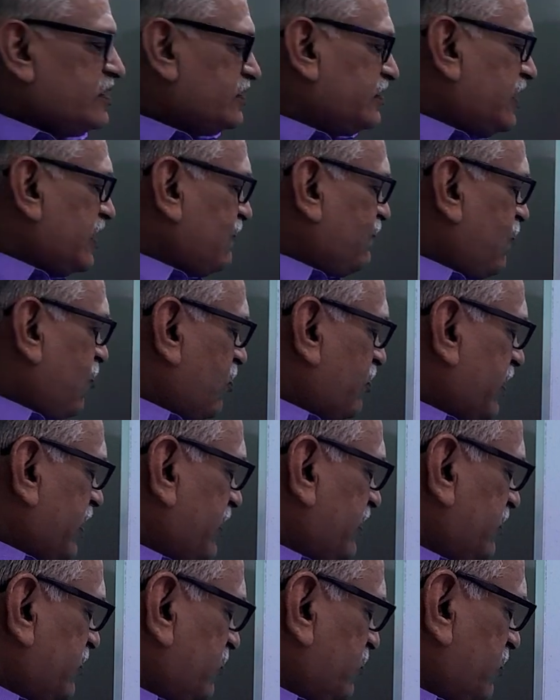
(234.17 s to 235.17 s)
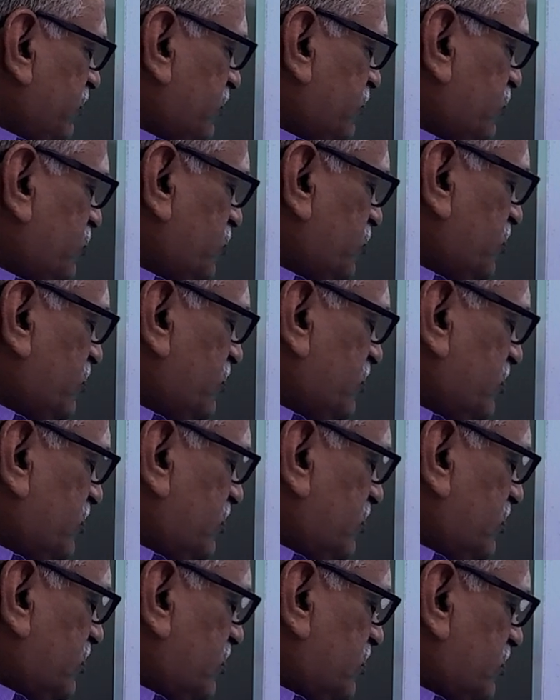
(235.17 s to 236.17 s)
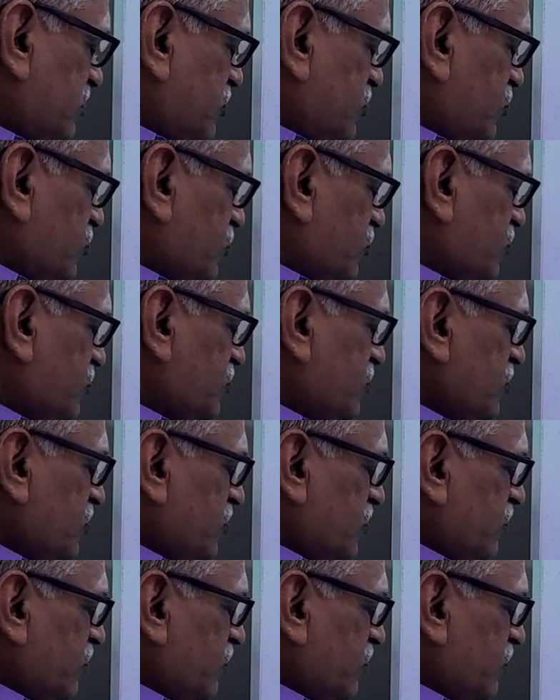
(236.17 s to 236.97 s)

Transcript: Then for n is equals to 2,